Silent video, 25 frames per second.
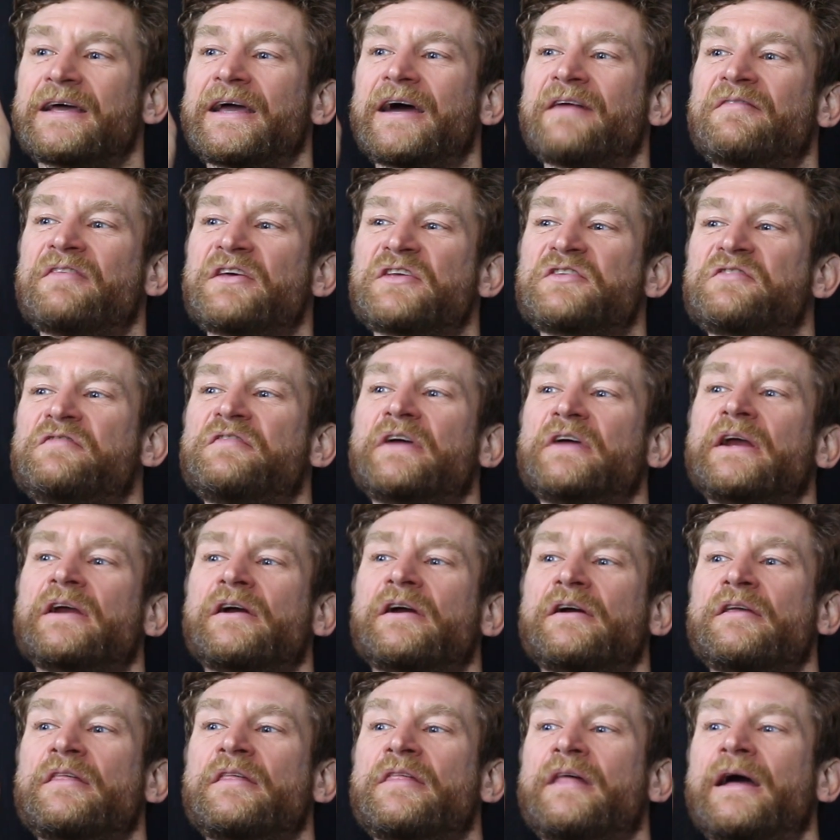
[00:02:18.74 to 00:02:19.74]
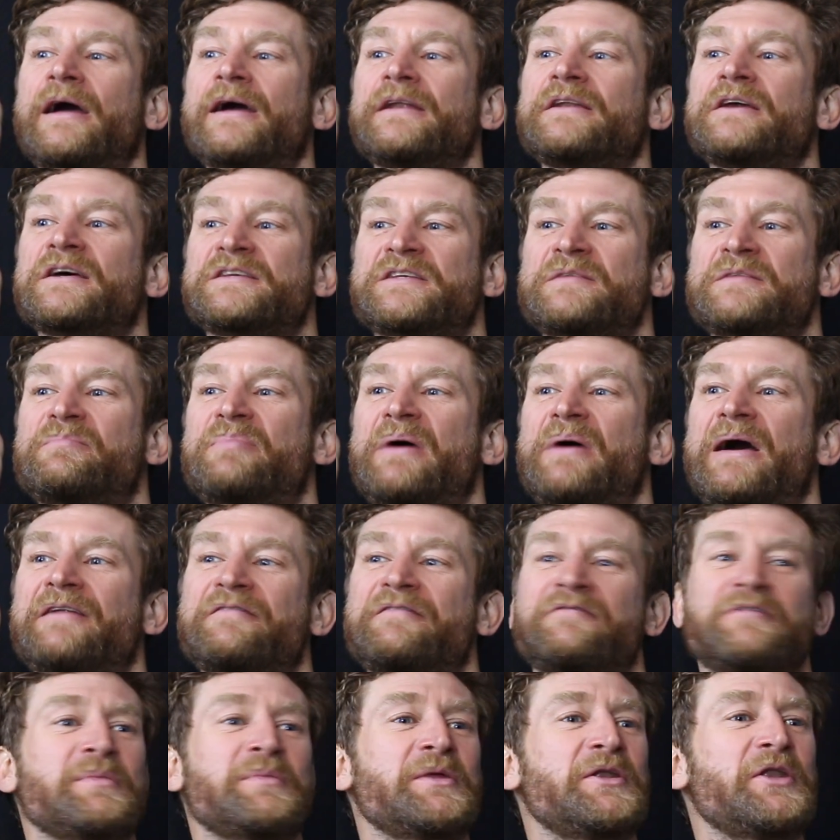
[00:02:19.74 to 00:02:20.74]
I have this finger that doesn't
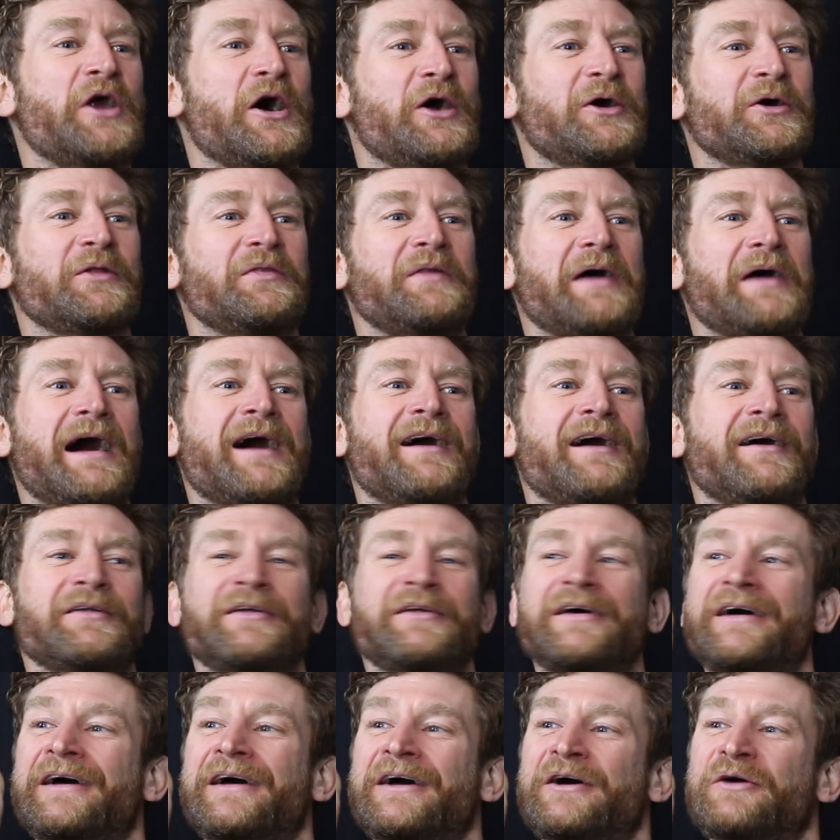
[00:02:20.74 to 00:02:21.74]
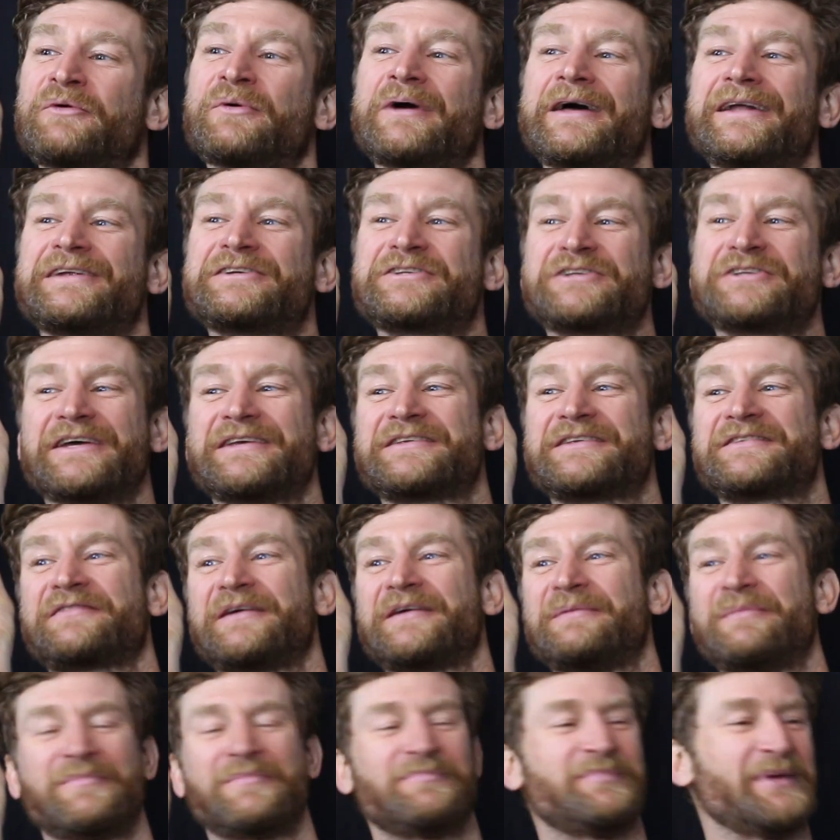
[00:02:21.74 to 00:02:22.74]
bend from the knuckle down, which is
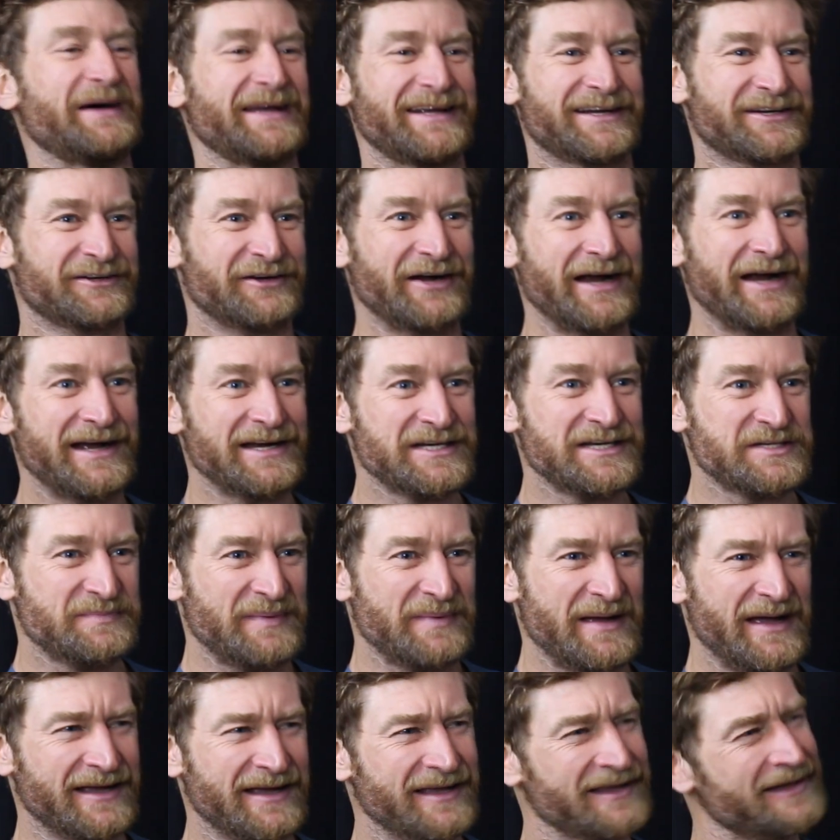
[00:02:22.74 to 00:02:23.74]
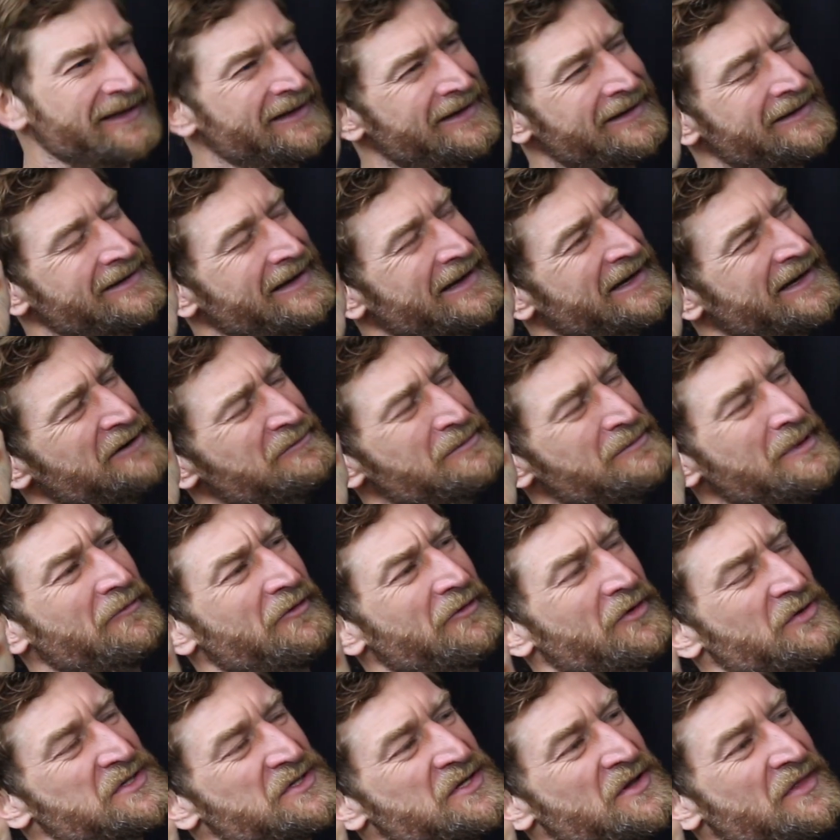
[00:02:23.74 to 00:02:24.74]
from a bike crash back in, I can't remember if
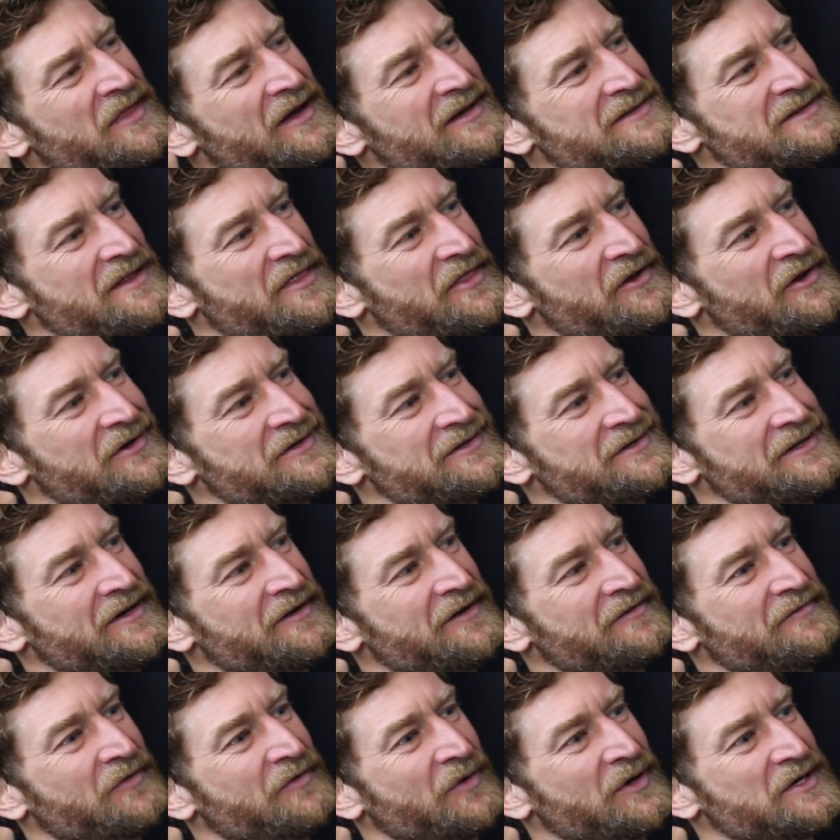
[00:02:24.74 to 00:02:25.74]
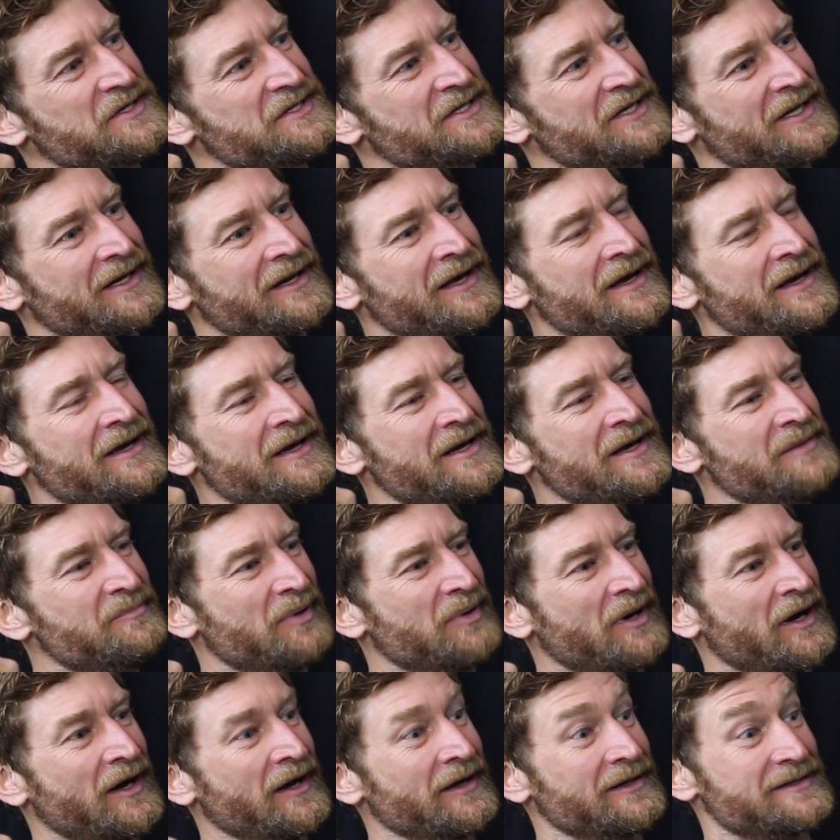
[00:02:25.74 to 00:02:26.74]
it was 2013 or 14,
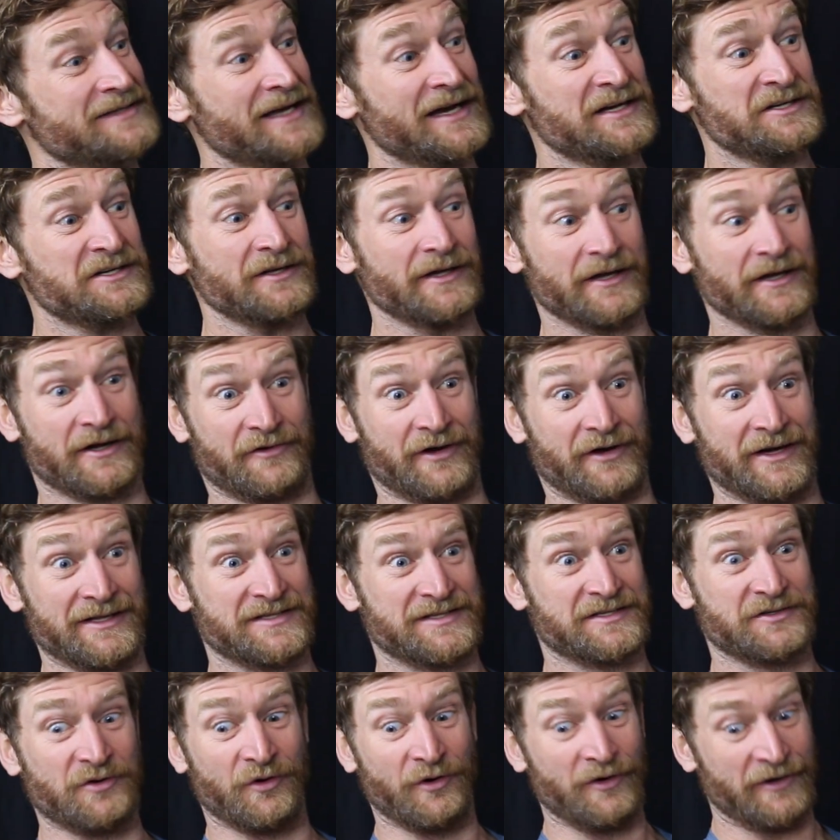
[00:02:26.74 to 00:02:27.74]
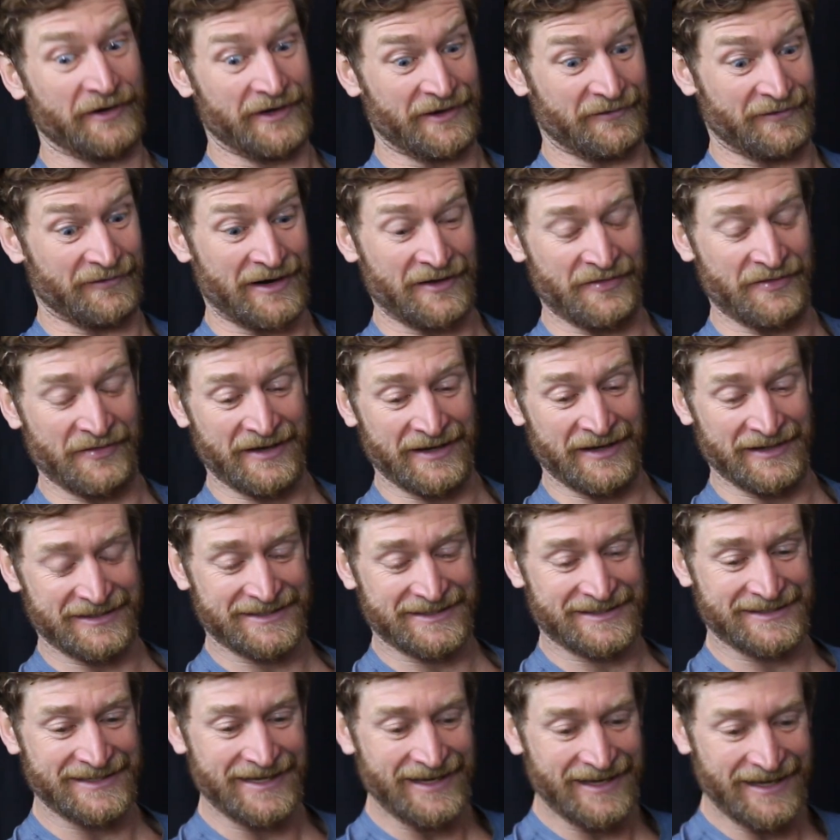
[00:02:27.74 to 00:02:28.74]
but it's actually a great story around
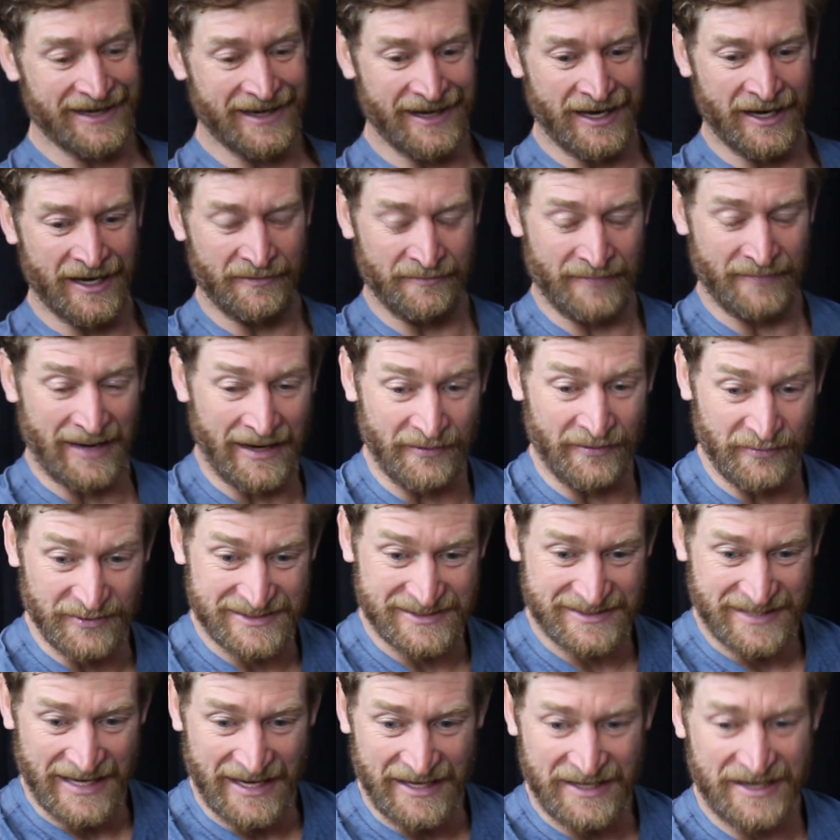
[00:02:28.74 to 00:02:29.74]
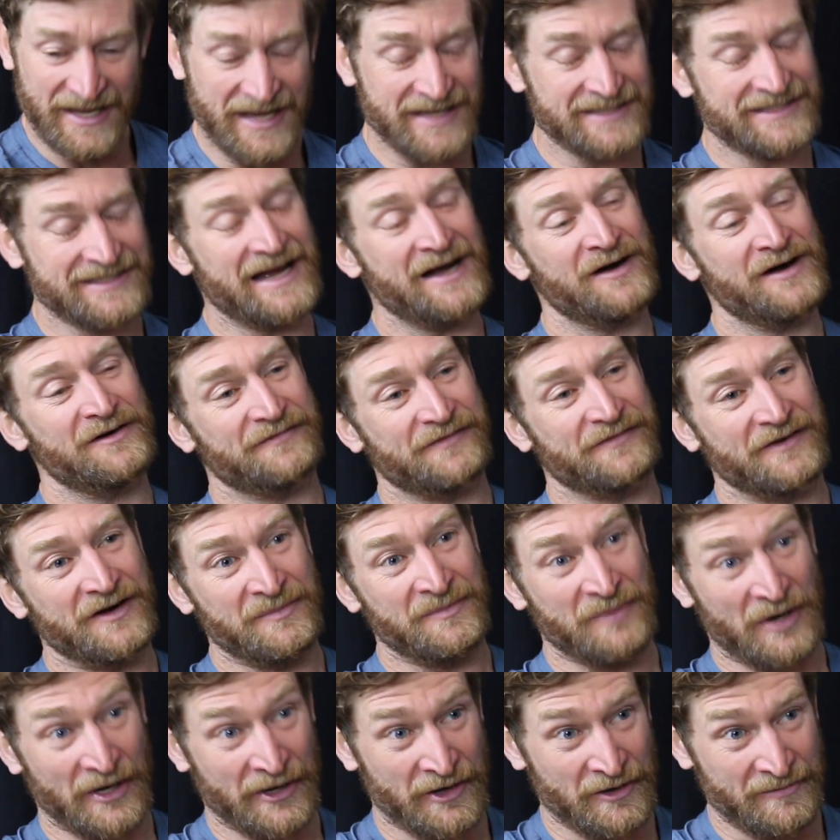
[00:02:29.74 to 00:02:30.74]
this. Um, I was 10 days out
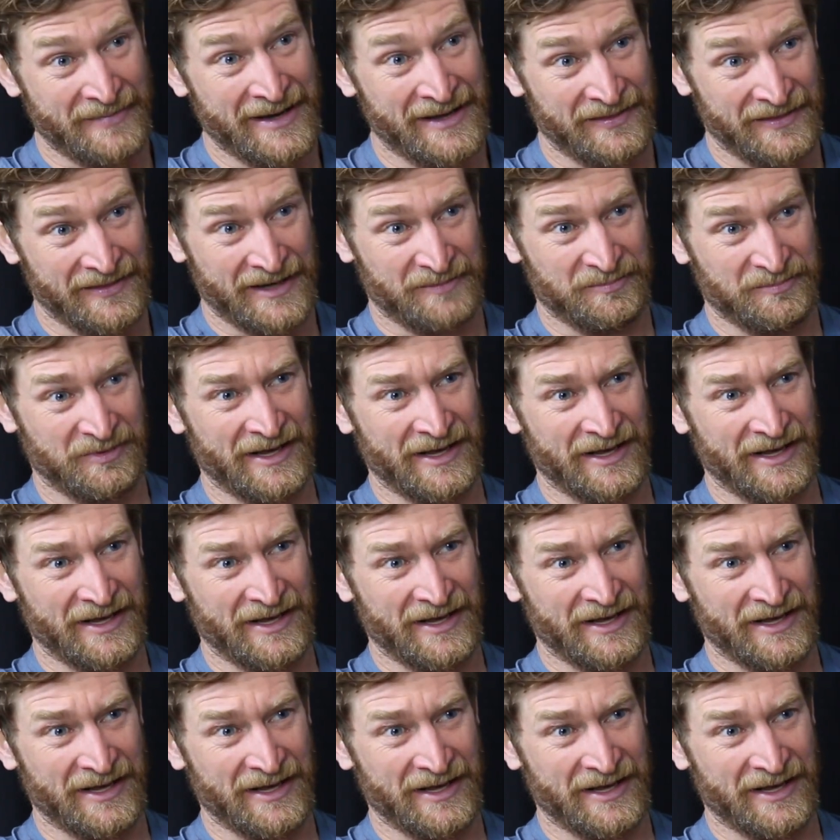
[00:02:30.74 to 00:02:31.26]
from Ironman Lake